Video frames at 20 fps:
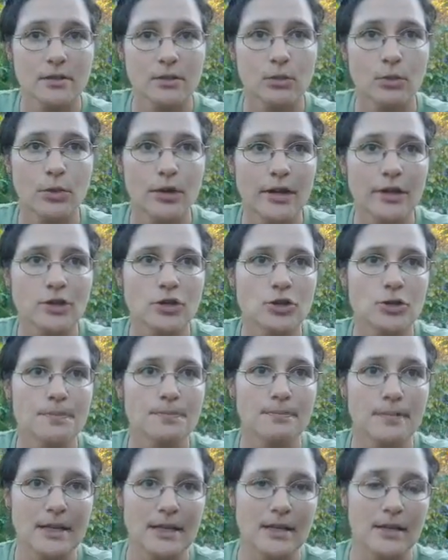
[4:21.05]
which
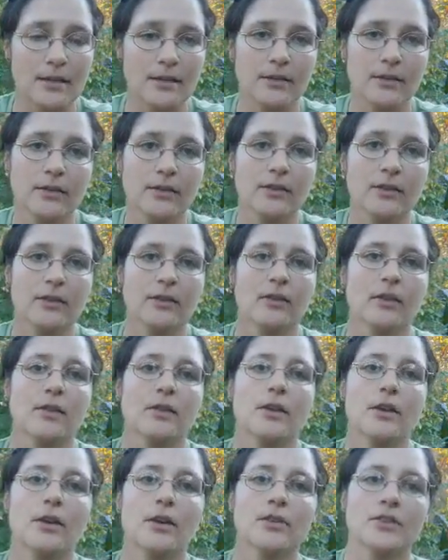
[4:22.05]
means
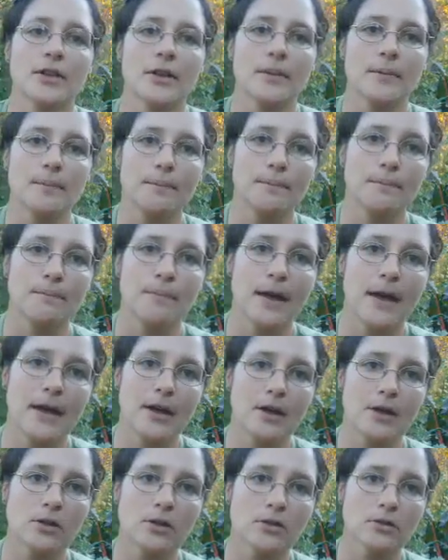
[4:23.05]
there is a
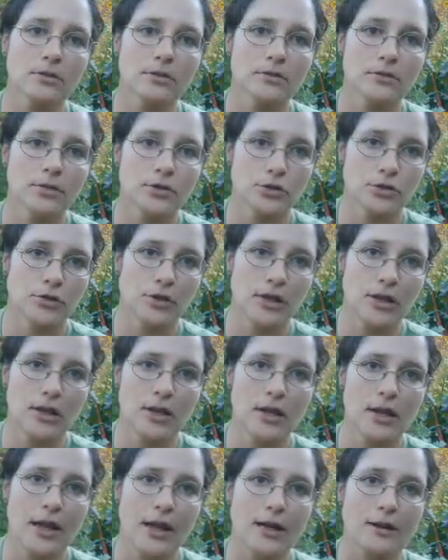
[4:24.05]
male
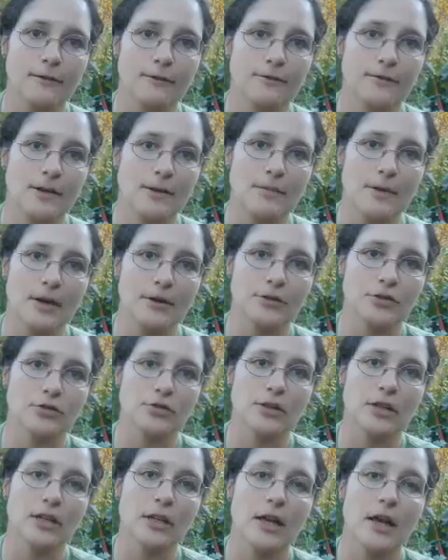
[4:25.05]
tree and a female
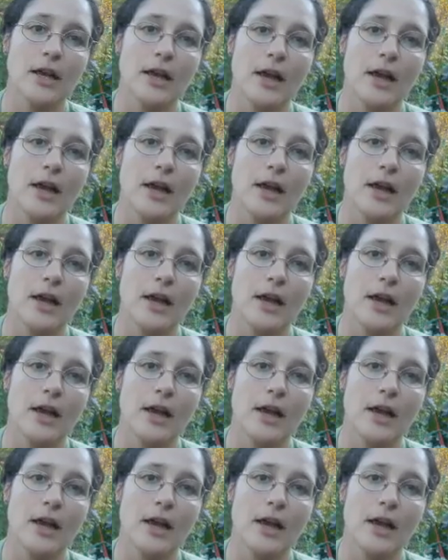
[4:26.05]
tree,